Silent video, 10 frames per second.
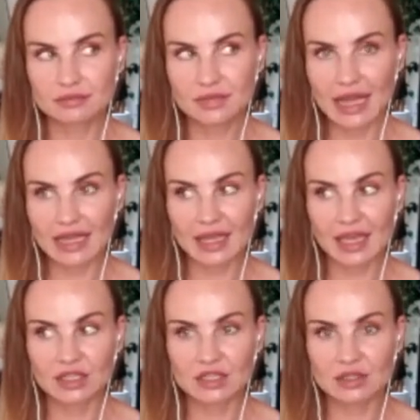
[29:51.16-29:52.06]
I
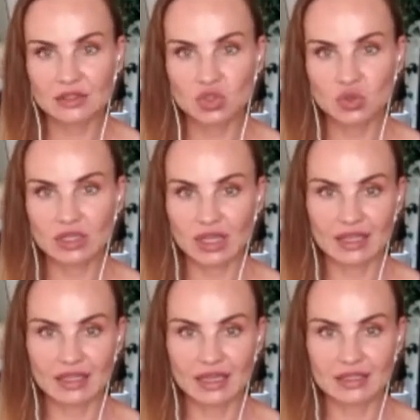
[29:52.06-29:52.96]
can't do it
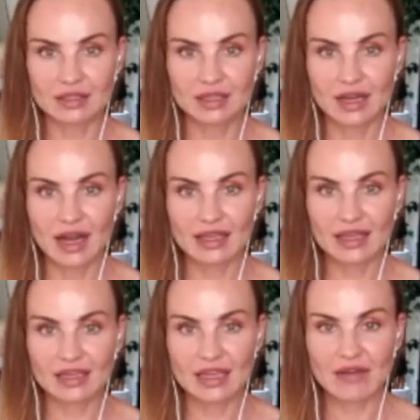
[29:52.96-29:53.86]
like that. I
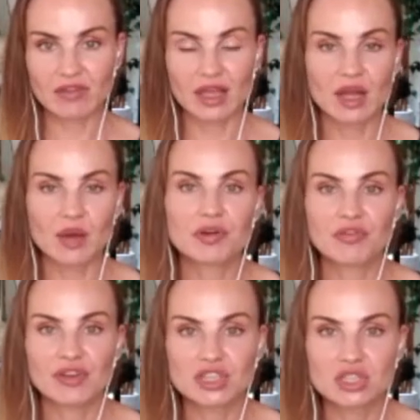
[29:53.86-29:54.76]
can't have like a
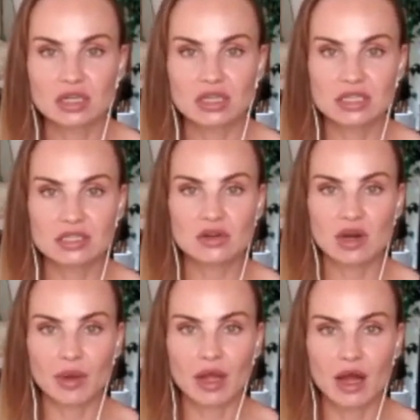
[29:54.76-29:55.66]
professional Instagram
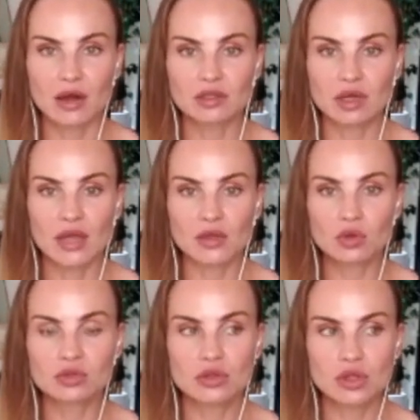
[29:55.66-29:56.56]
account. And
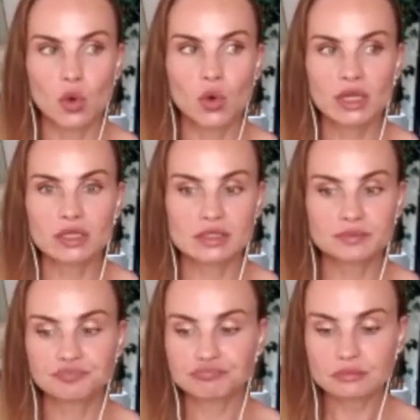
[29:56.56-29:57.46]
also the audience
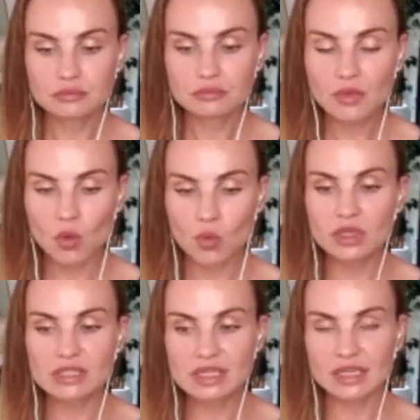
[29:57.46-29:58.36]

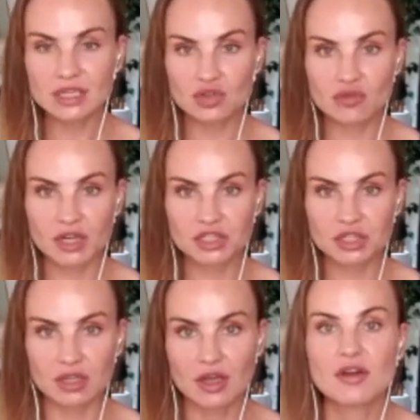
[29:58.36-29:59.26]
wants that interaction,
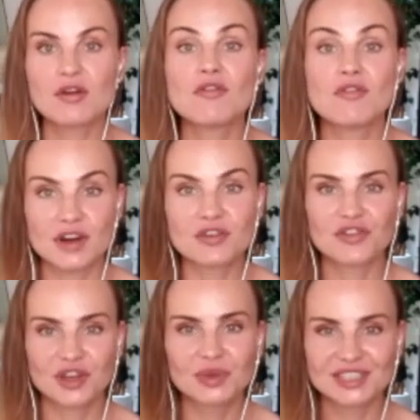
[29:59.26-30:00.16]
very
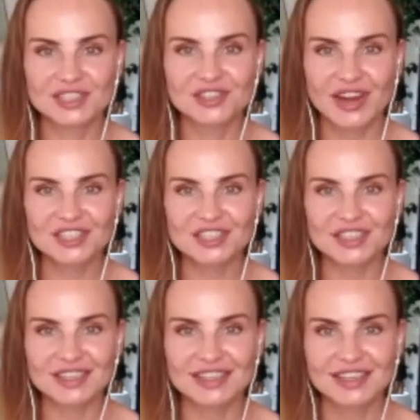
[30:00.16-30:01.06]
frequent interaction,
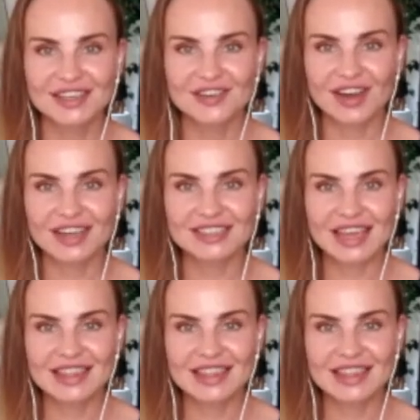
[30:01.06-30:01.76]
right?